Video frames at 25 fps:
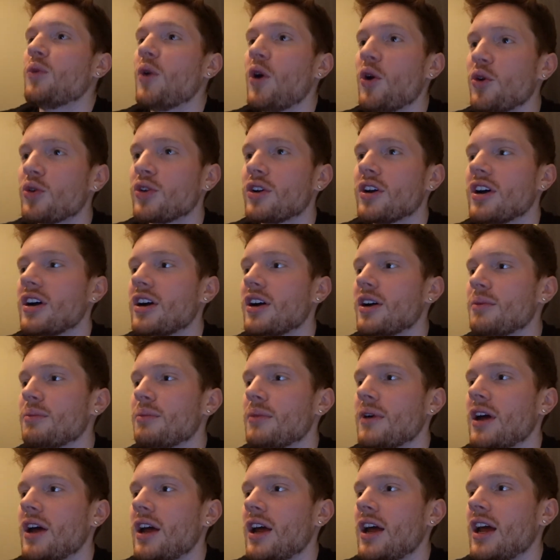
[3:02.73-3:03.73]
Woke
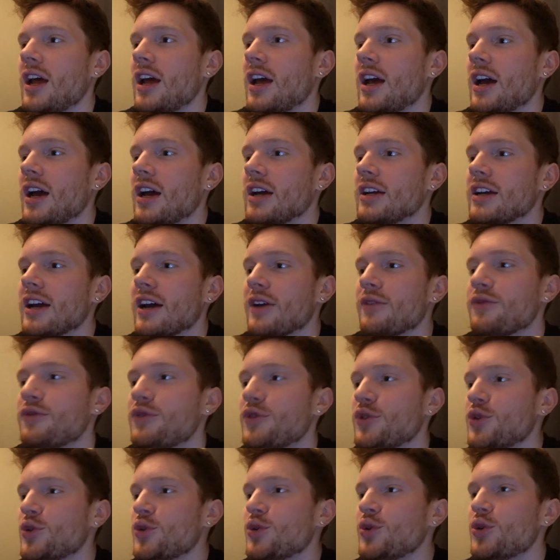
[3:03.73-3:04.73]
up, got
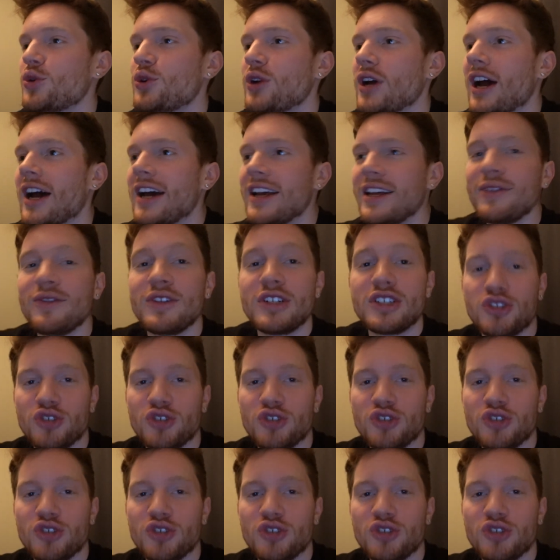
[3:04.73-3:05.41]
food. I even